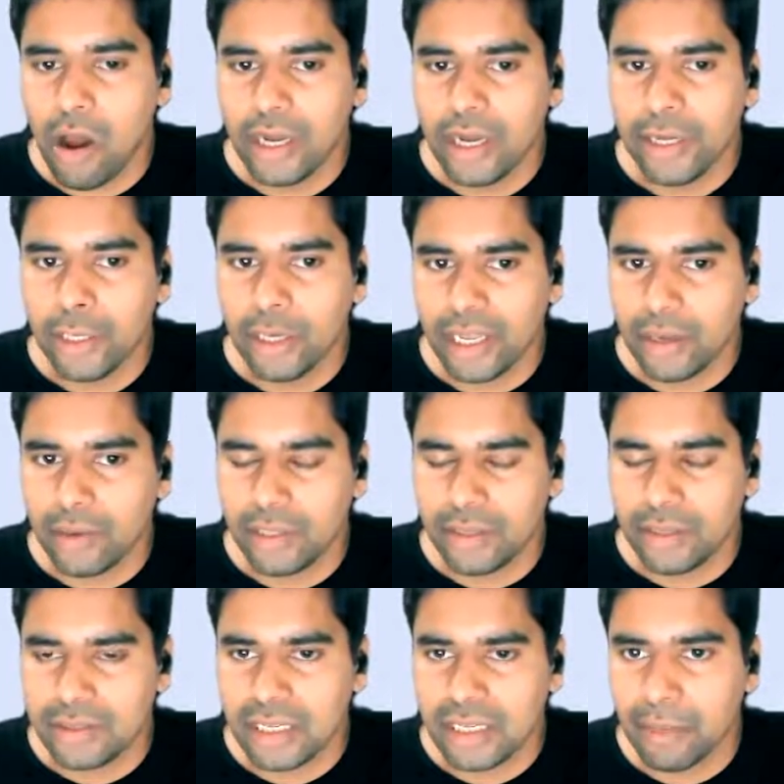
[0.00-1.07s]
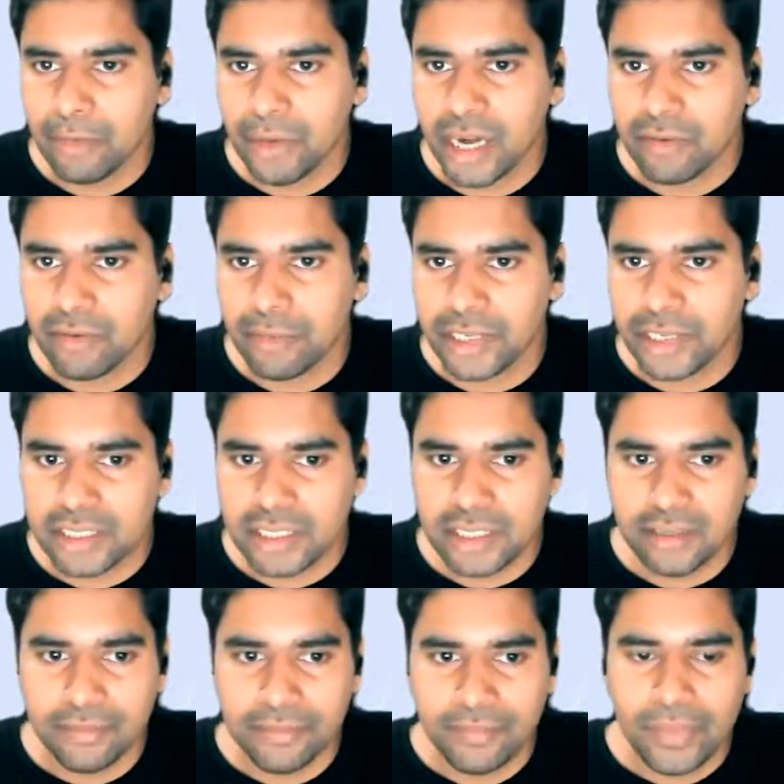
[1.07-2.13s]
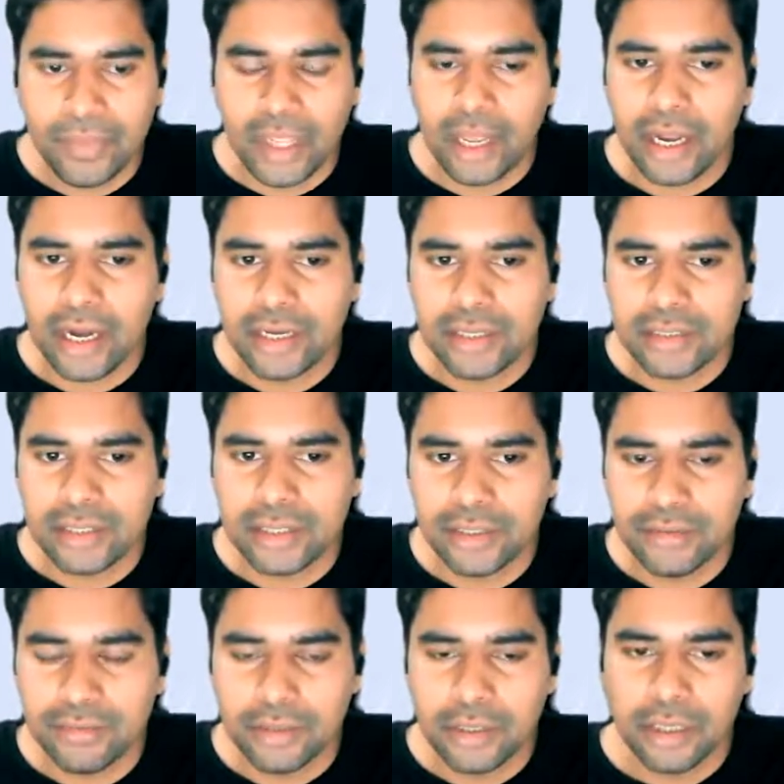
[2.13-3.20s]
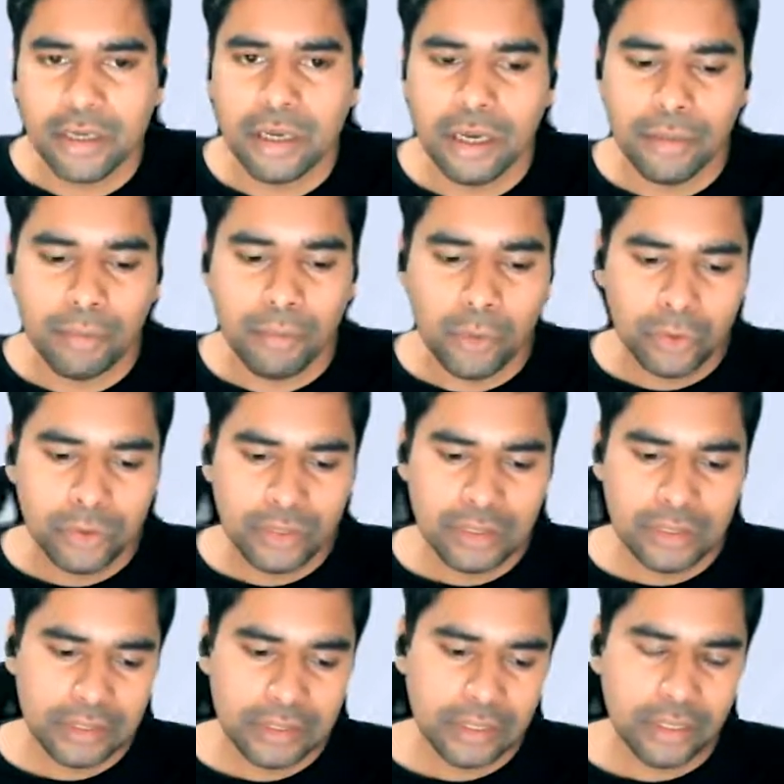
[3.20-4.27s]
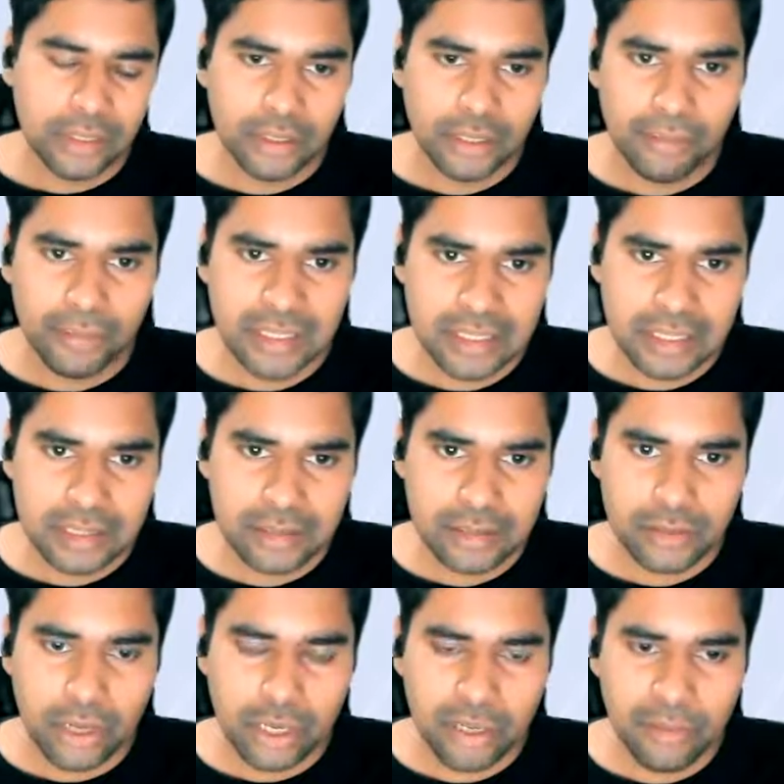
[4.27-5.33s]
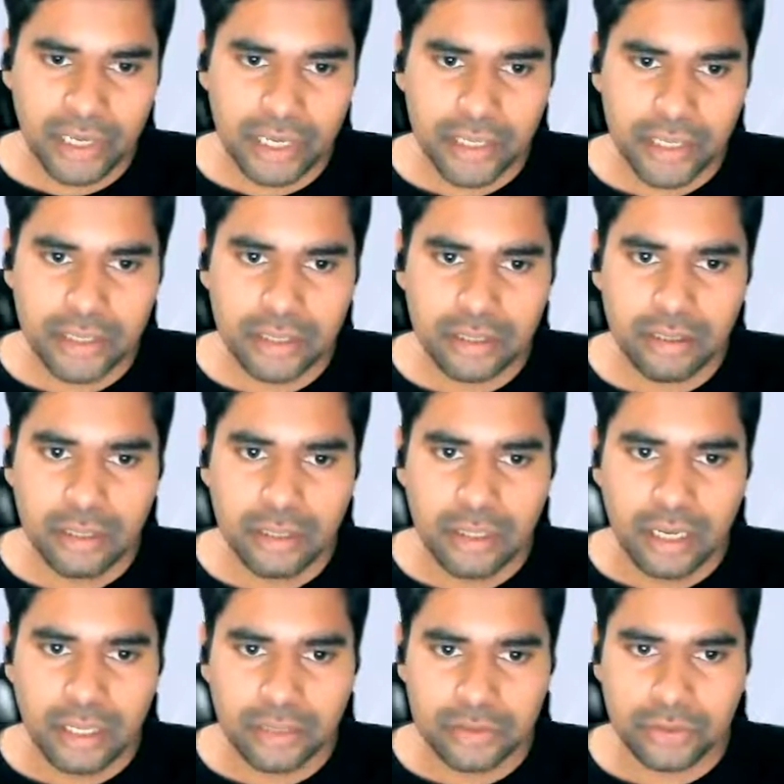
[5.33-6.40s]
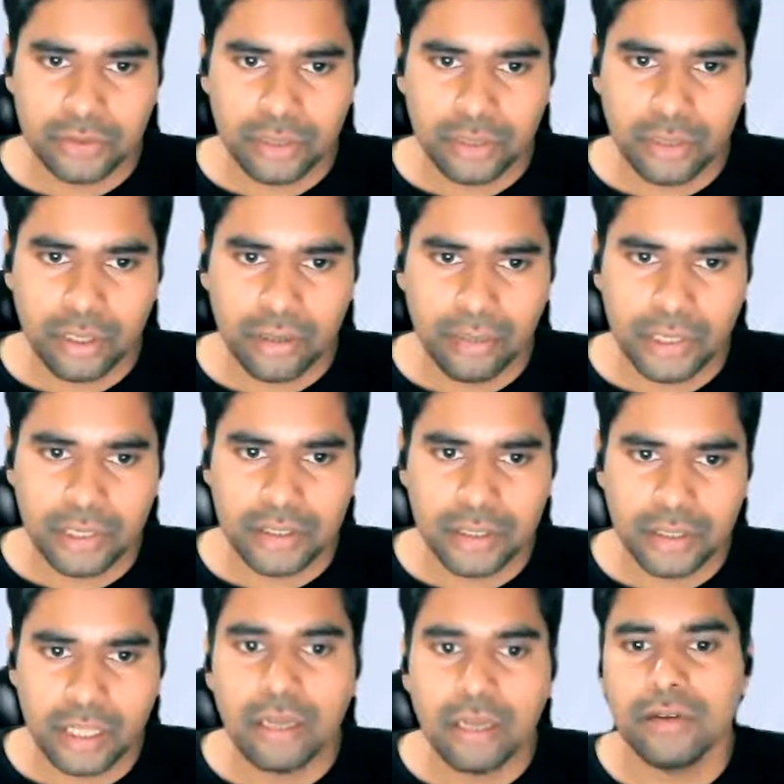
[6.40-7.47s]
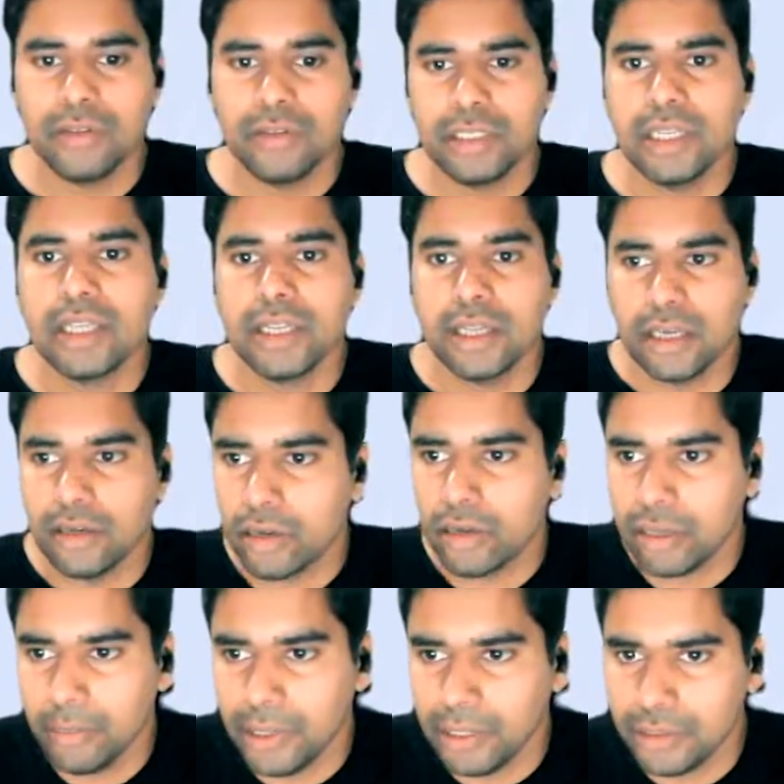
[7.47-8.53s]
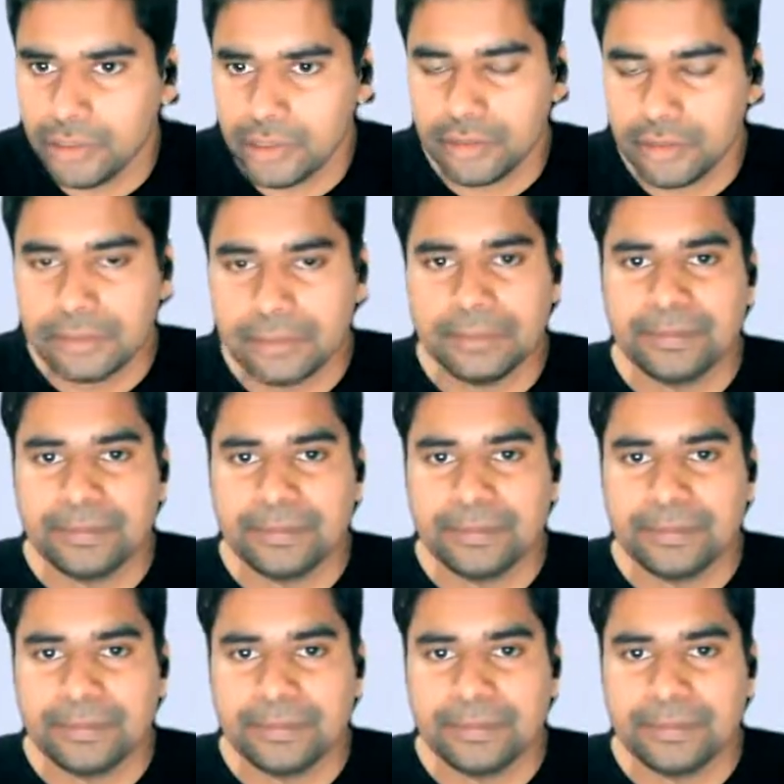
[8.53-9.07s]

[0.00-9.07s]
All into like the single platform itself, and serve both the business documentation and the social documentation along with the technical documentation.